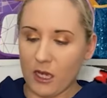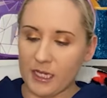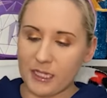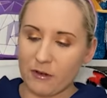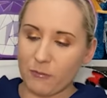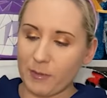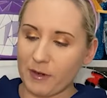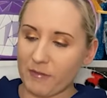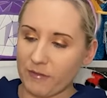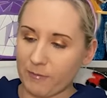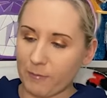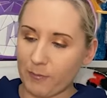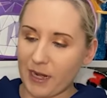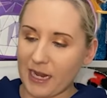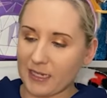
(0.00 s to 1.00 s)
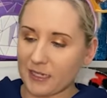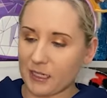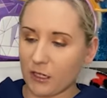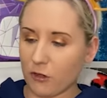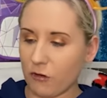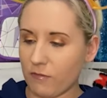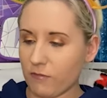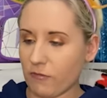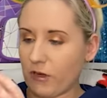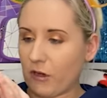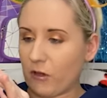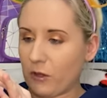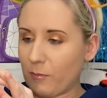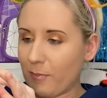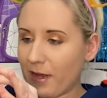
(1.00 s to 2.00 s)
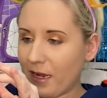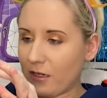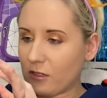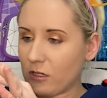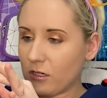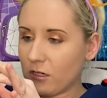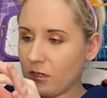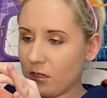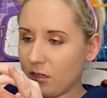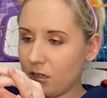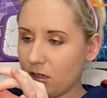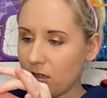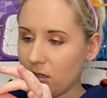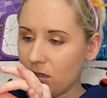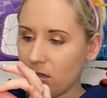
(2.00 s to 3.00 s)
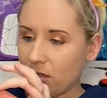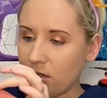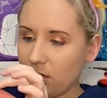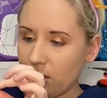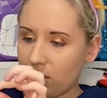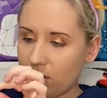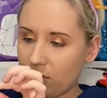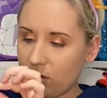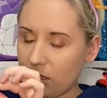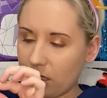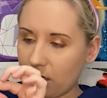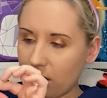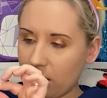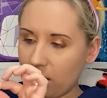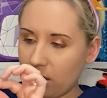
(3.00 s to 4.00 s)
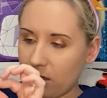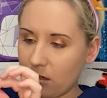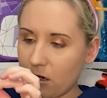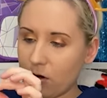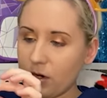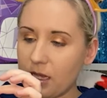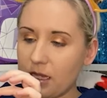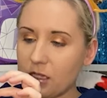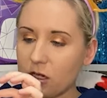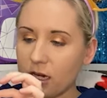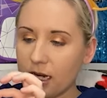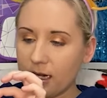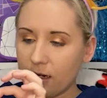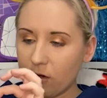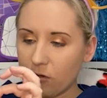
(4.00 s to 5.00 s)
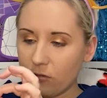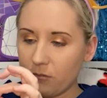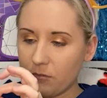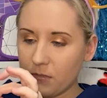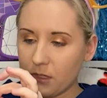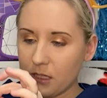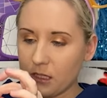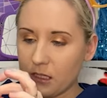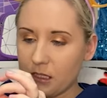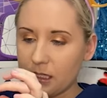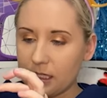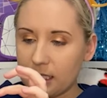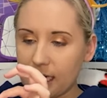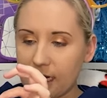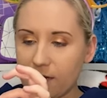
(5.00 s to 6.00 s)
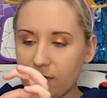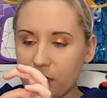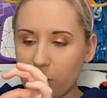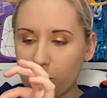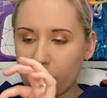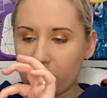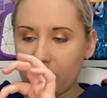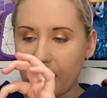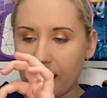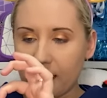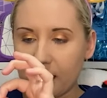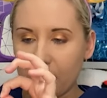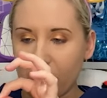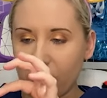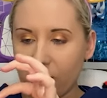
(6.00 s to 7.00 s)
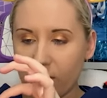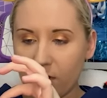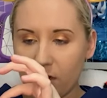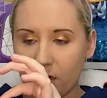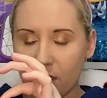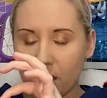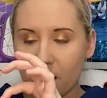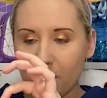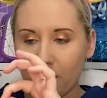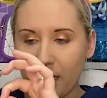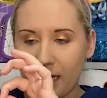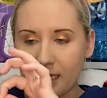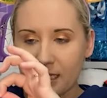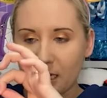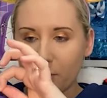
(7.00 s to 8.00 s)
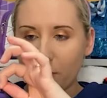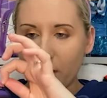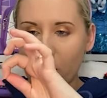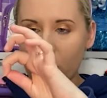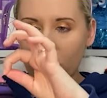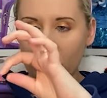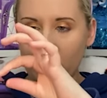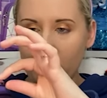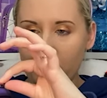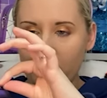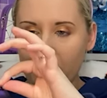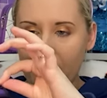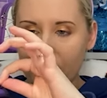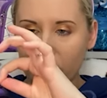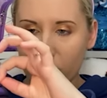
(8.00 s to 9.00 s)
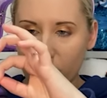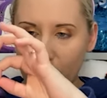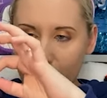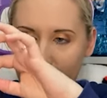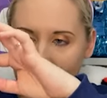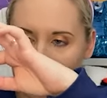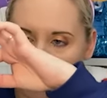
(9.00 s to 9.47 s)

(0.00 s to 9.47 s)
I don't think I've plastic covering on the badge. Where's that? Oh yeah, there's like a little safety protective plastic bit on the loungefly badge.